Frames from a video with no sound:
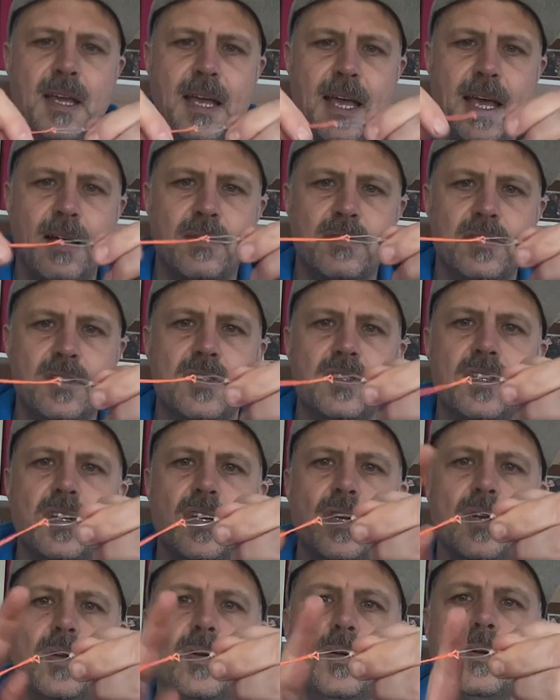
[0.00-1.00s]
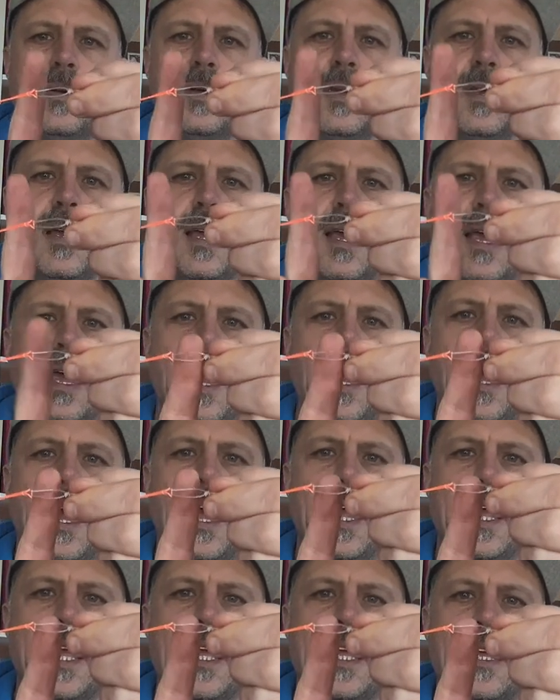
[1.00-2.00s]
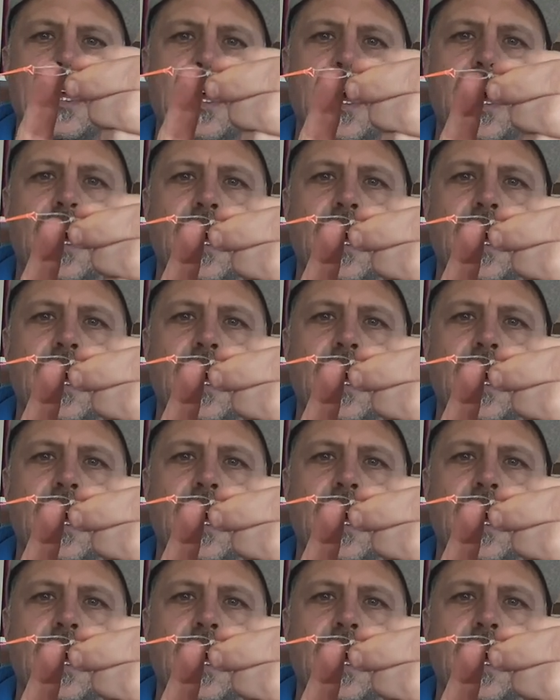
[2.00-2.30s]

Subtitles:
how to do a